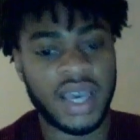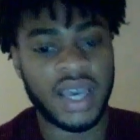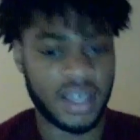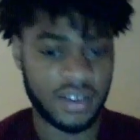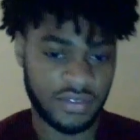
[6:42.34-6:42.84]

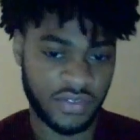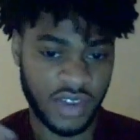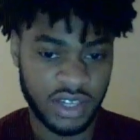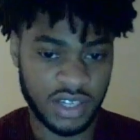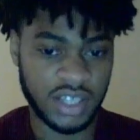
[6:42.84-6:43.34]
And
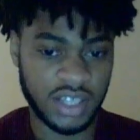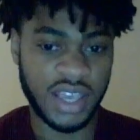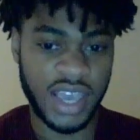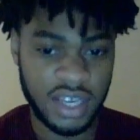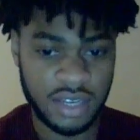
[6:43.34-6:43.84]
finally,
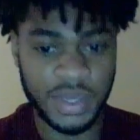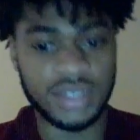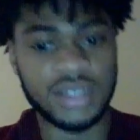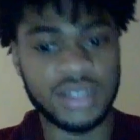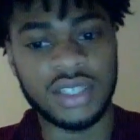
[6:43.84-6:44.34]
aid
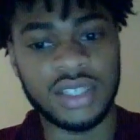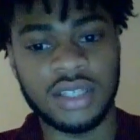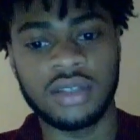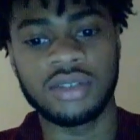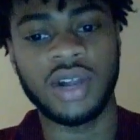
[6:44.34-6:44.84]

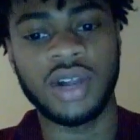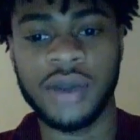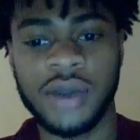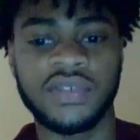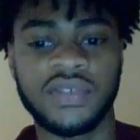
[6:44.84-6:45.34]
dependency, not
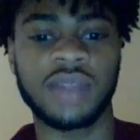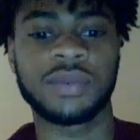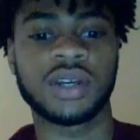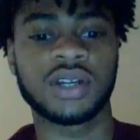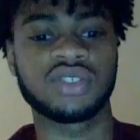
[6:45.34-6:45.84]
allowing
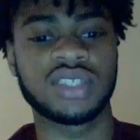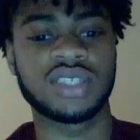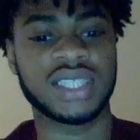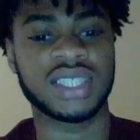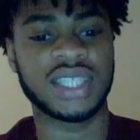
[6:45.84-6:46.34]
developing
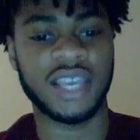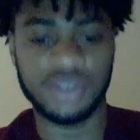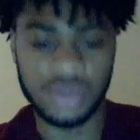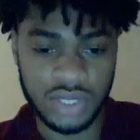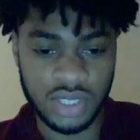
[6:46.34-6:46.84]
countries to get
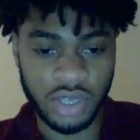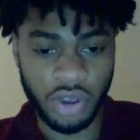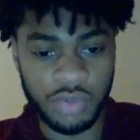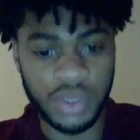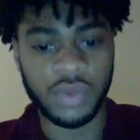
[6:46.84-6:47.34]
used to
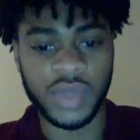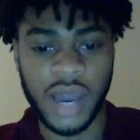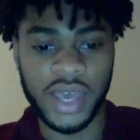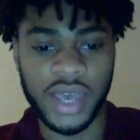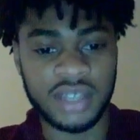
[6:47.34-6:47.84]
coping
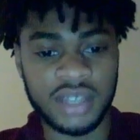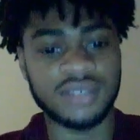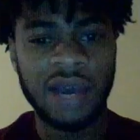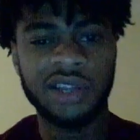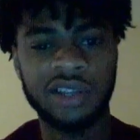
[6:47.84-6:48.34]
without aid.
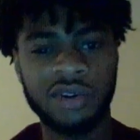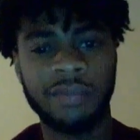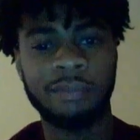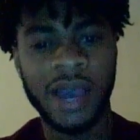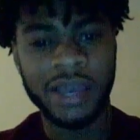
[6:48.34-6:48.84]
Now, I know
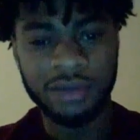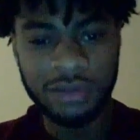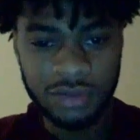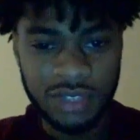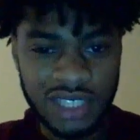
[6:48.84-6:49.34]
it might
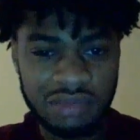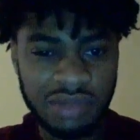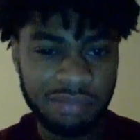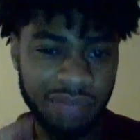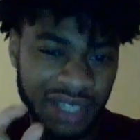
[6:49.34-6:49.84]
all seem a
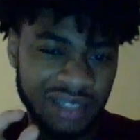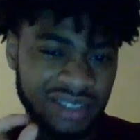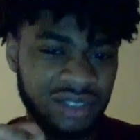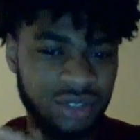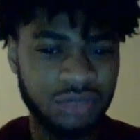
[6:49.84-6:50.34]
bit
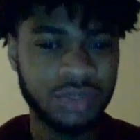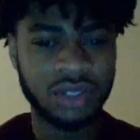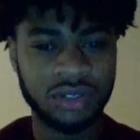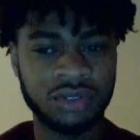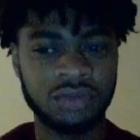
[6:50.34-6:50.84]
doom
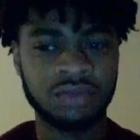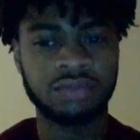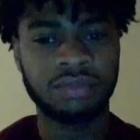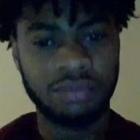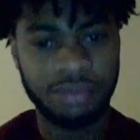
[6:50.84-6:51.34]
and
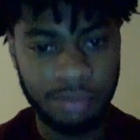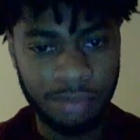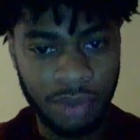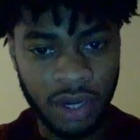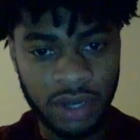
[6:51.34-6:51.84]
gloom,
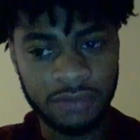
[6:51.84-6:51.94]
but